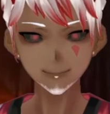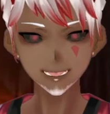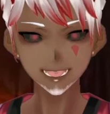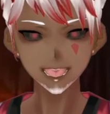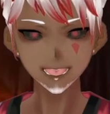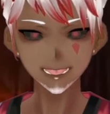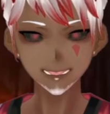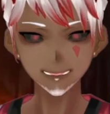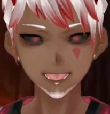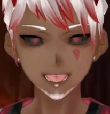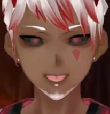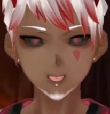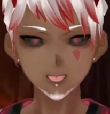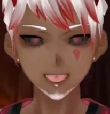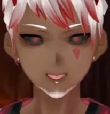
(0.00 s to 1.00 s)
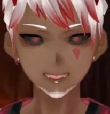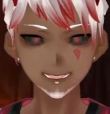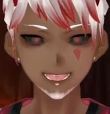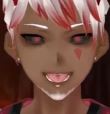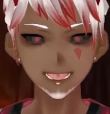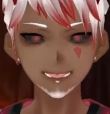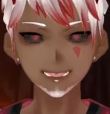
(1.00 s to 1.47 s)
I just moved
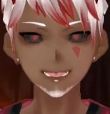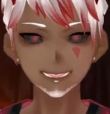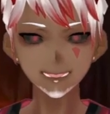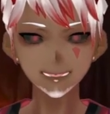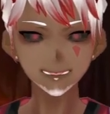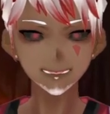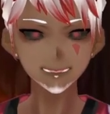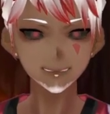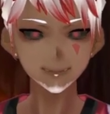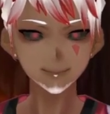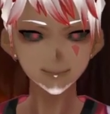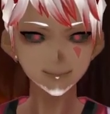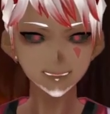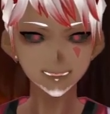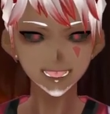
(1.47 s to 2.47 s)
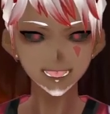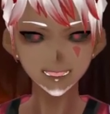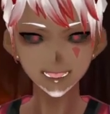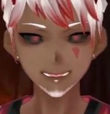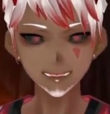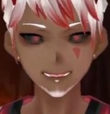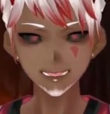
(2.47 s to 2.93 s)
around and this
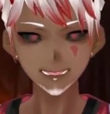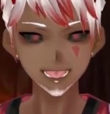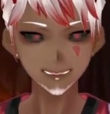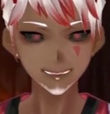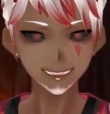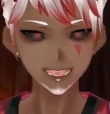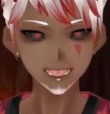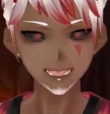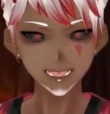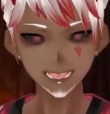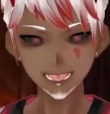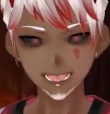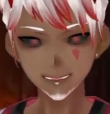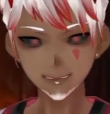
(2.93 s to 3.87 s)
creature did the same thing.